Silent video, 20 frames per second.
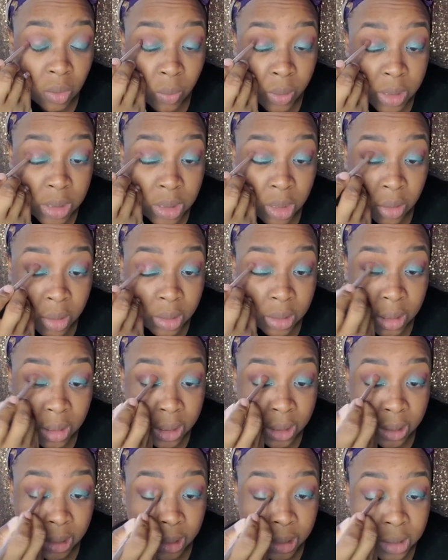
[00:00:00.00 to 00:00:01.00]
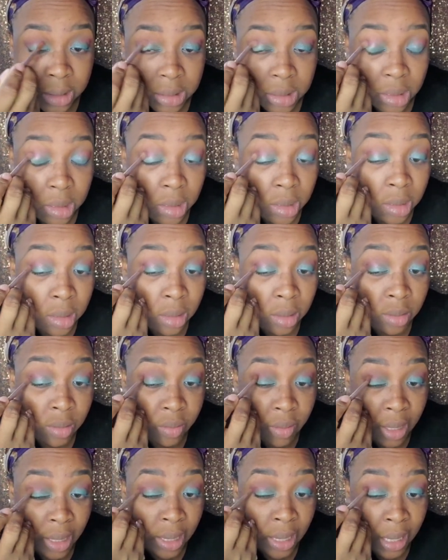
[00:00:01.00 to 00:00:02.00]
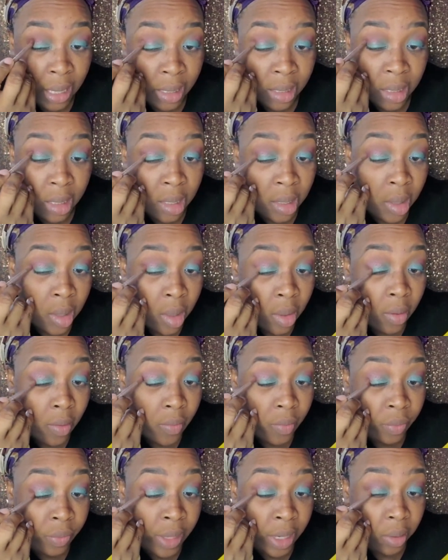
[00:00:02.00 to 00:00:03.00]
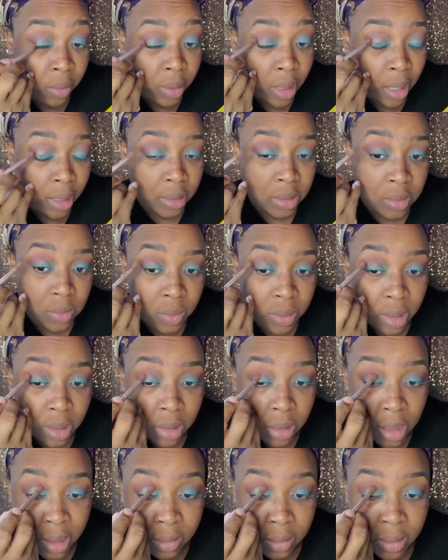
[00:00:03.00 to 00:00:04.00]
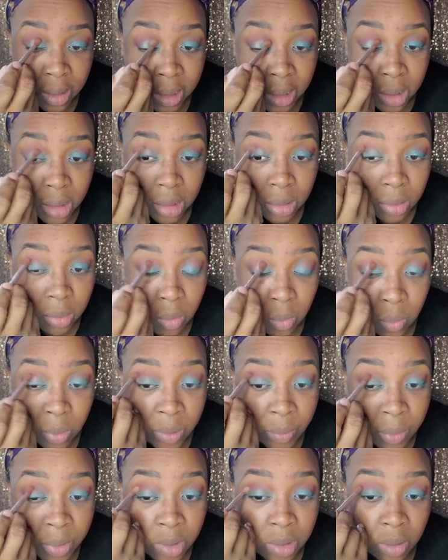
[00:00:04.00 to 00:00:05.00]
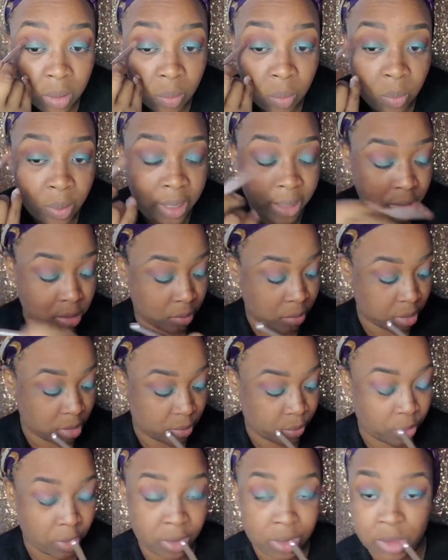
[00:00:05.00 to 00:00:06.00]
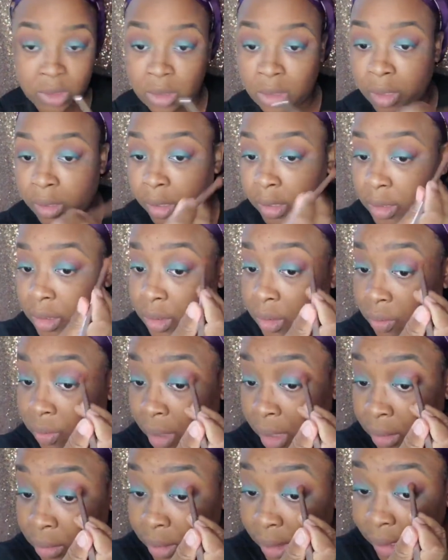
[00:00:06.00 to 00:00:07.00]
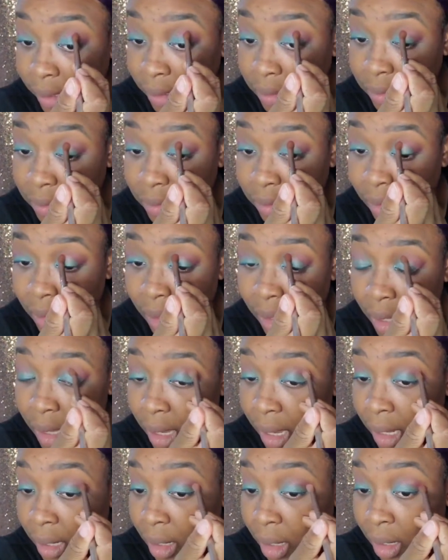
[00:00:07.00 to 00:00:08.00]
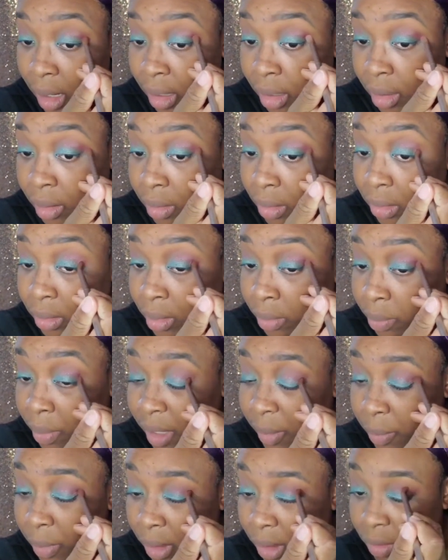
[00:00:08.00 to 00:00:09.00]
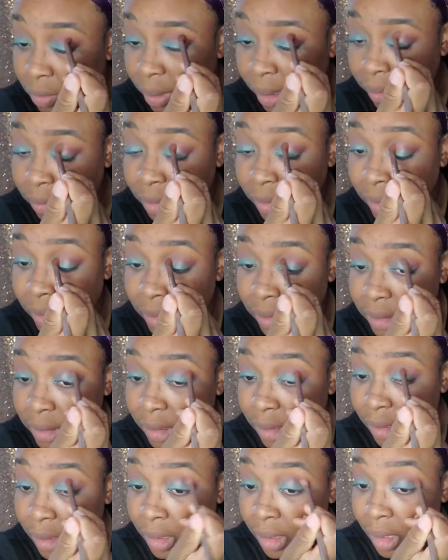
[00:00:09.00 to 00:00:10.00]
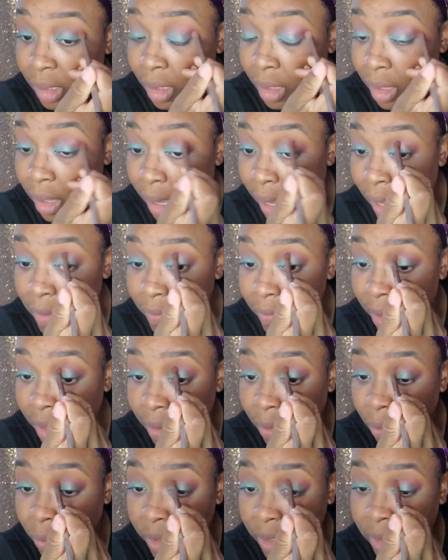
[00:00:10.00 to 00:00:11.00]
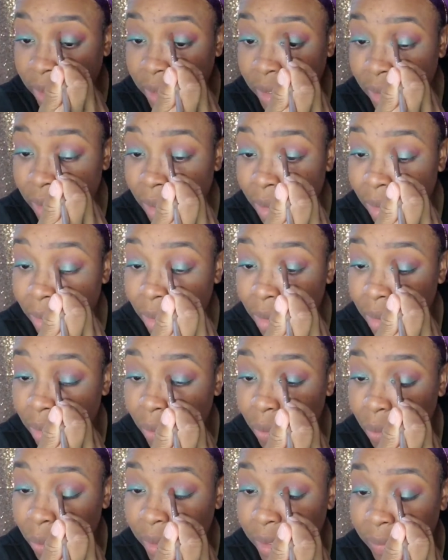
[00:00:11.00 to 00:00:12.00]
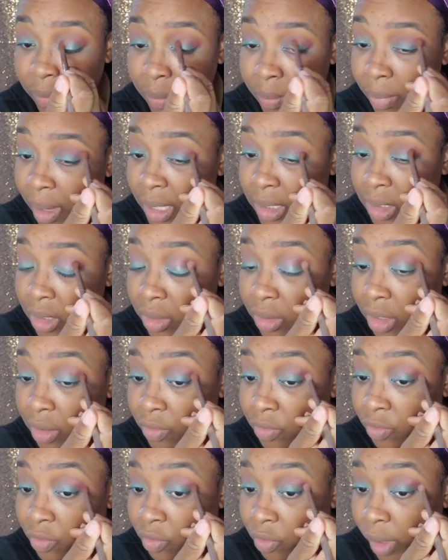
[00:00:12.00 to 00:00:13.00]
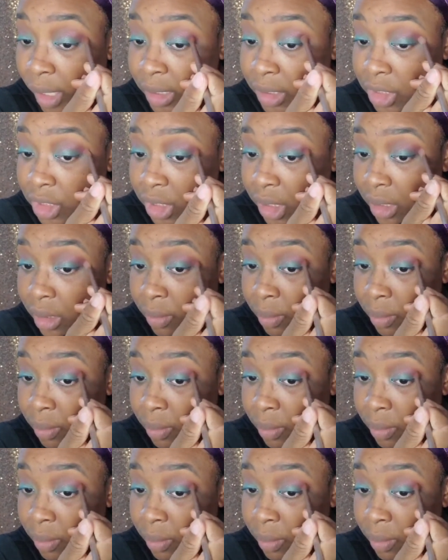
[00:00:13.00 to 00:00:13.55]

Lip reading: certain things, that they're not doing it. I think we put way too much pressure on our surroundings and the people around us, and then we measure their friendship